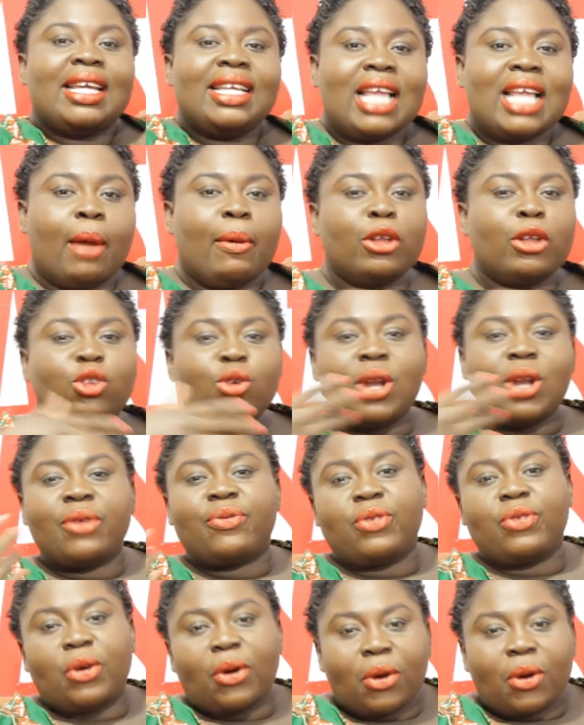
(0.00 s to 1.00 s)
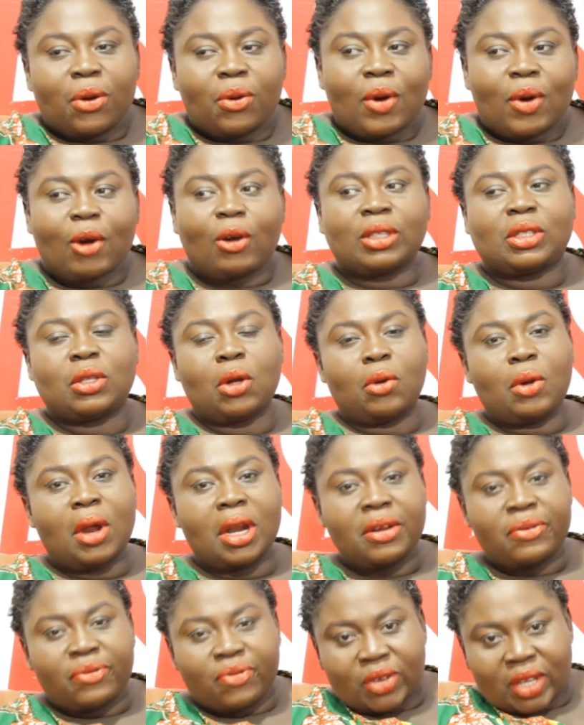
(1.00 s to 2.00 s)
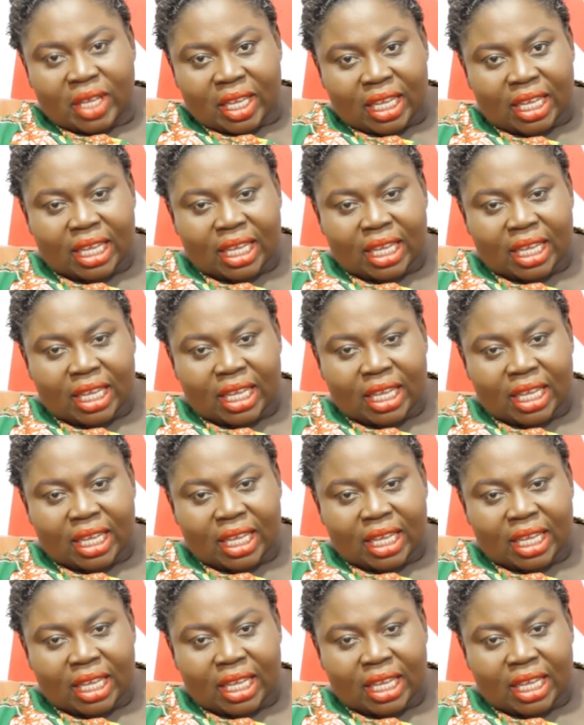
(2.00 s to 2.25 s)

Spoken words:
You have two nephew home. I got on the fee.